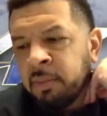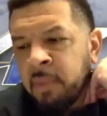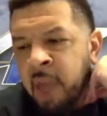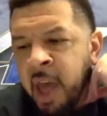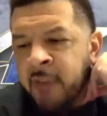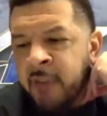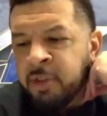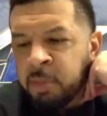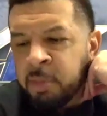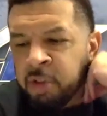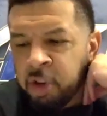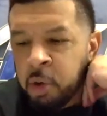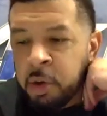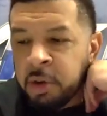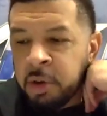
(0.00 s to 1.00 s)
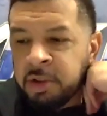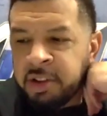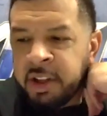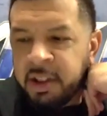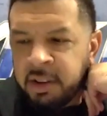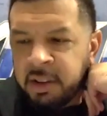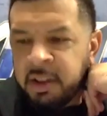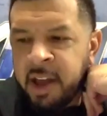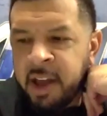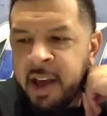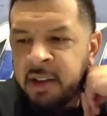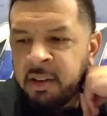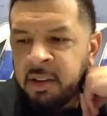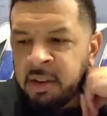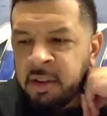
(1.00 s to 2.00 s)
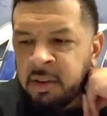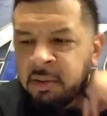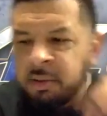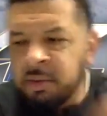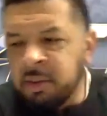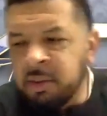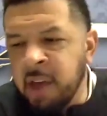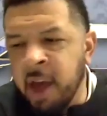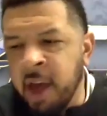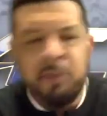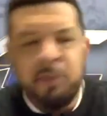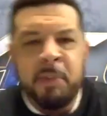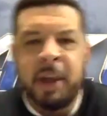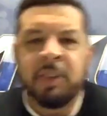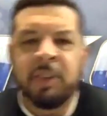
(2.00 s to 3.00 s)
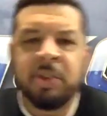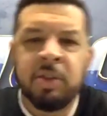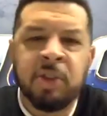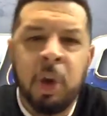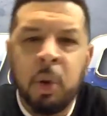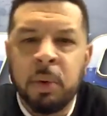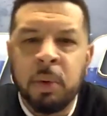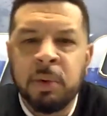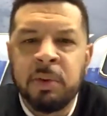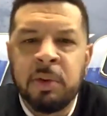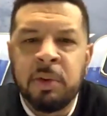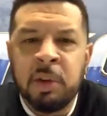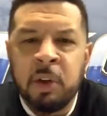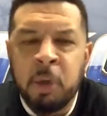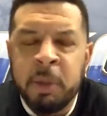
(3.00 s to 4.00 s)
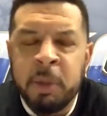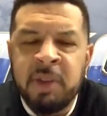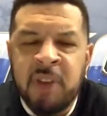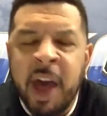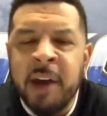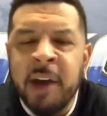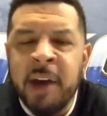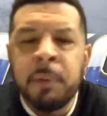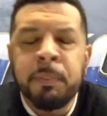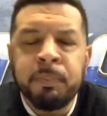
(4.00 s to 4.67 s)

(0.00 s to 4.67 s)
have some shooters, then that kind of makes the zone a little bit tighter.